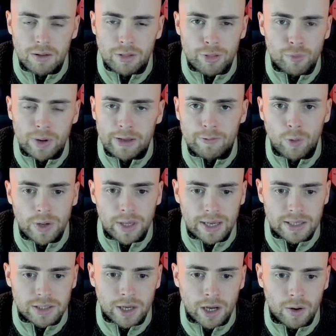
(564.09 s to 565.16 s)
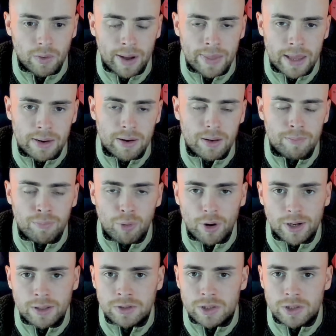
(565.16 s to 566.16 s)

3-4 years ago, and then Brighton